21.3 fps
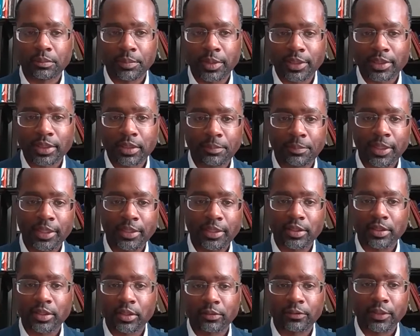bits and
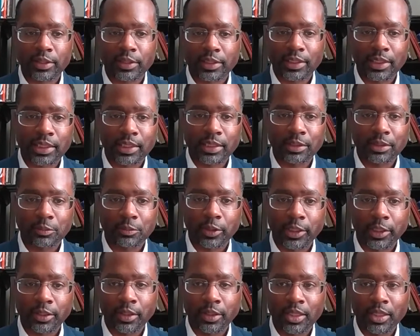pieces over time,
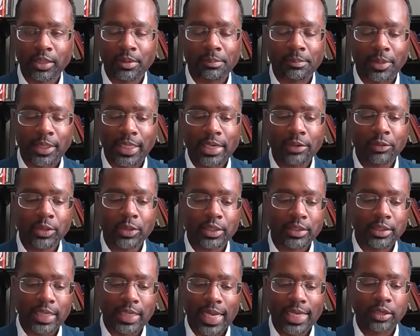right? But I
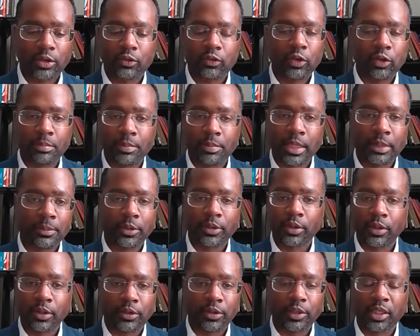was, I don't
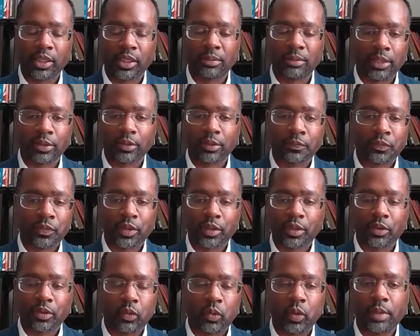remember learning about
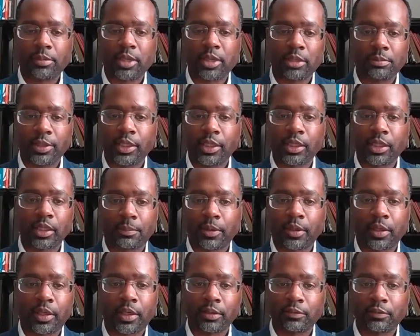women being a
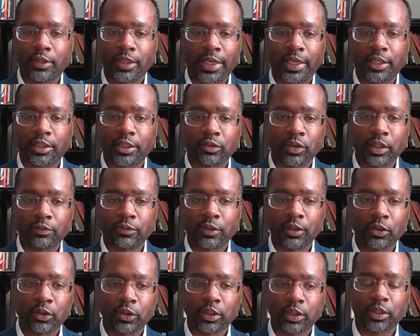part of the Haitian
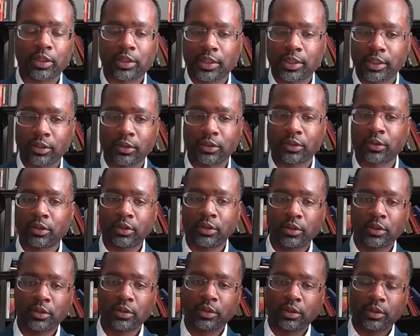Revolution until
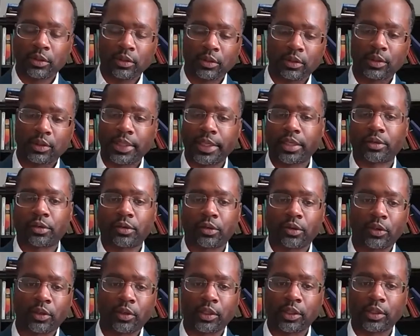later
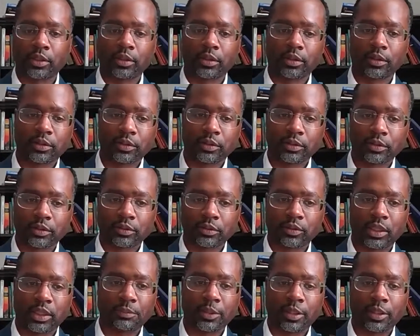on,
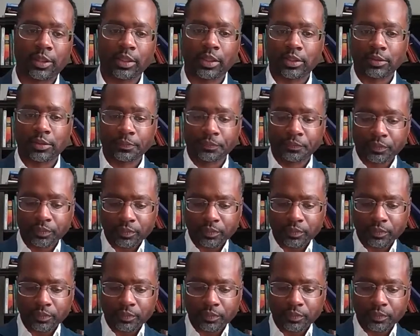right? Because